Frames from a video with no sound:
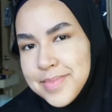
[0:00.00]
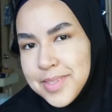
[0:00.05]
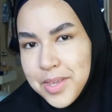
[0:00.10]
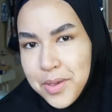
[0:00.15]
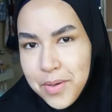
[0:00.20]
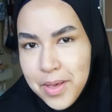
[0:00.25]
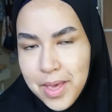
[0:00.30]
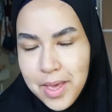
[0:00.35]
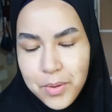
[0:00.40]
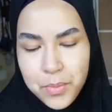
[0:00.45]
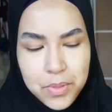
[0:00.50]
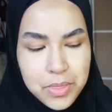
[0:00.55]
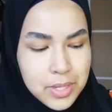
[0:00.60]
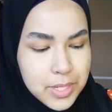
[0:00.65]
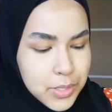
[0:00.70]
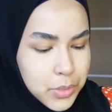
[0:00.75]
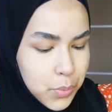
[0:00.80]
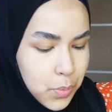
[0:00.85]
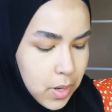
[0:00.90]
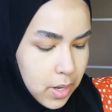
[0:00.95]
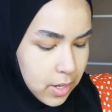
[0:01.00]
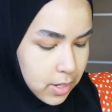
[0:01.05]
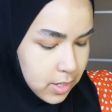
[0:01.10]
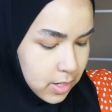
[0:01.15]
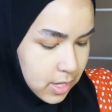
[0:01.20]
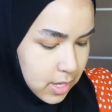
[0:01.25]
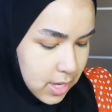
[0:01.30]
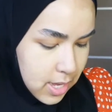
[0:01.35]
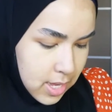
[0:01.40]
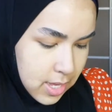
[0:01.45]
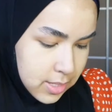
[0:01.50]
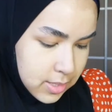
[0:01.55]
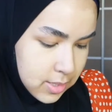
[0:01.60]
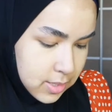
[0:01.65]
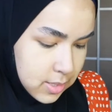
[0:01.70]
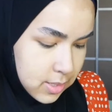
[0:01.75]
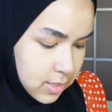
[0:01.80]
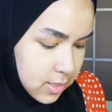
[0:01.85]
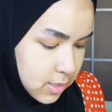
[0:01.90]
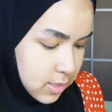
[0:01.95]
go ahead with this one.
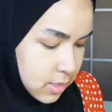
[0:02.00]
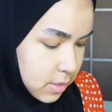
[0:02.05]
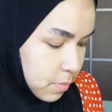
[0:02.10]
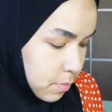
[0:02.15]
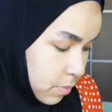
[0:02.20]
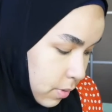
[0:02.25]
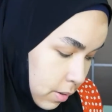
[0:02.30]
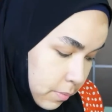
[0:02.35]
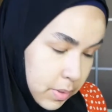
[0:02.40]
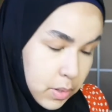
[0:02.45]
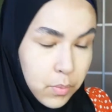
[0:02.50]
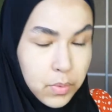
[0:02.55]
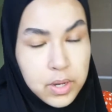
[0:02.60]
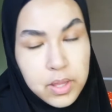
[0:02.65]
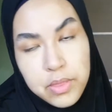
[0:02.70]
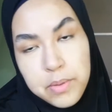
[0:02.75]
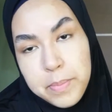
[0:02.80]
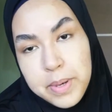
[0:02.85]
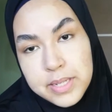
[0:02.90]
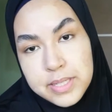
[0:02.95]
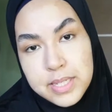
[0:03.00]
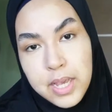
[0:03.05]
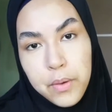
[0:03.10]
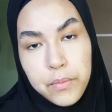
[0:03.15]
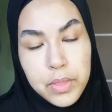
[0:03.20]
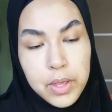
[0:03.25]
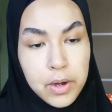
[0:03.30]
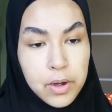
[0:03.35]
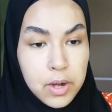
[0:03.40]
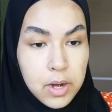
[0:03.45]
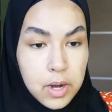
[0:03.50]
It's probably one of the best out there.